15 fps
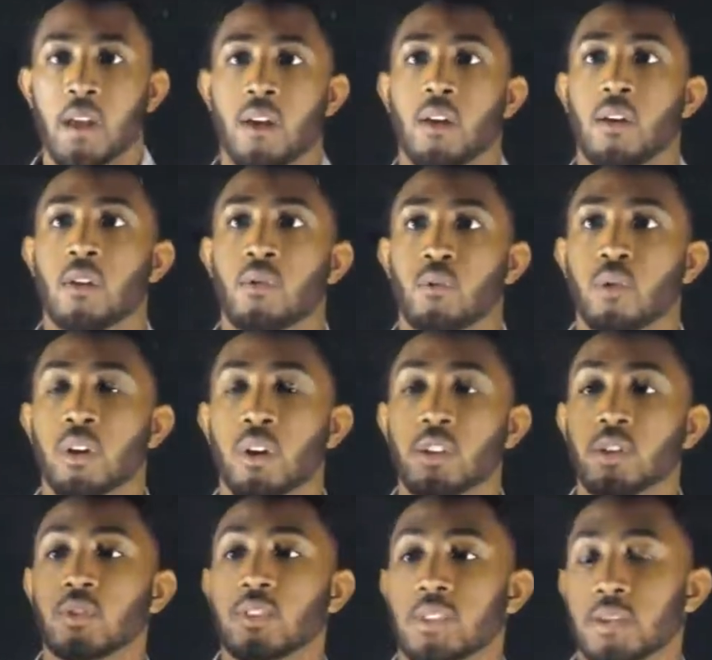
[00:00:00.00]
we're going to do
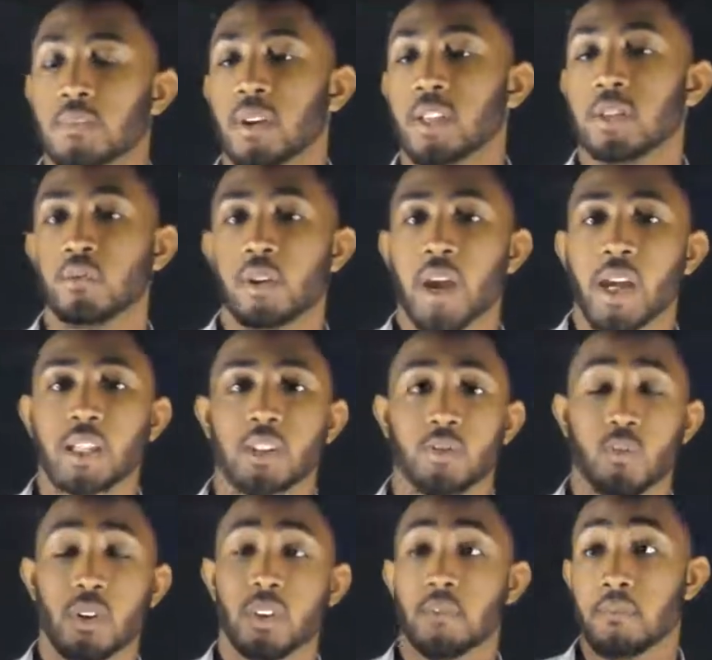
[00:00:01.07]
this combustion reaction
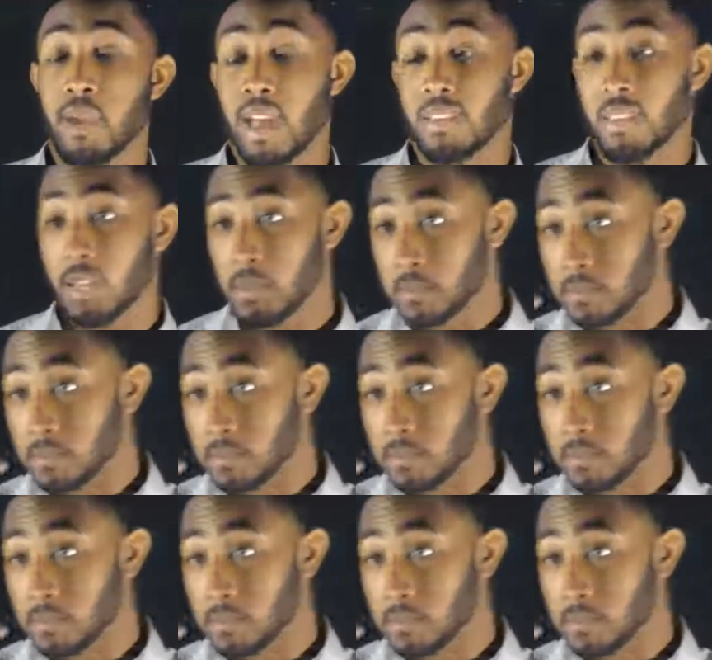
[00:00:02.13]
with methane.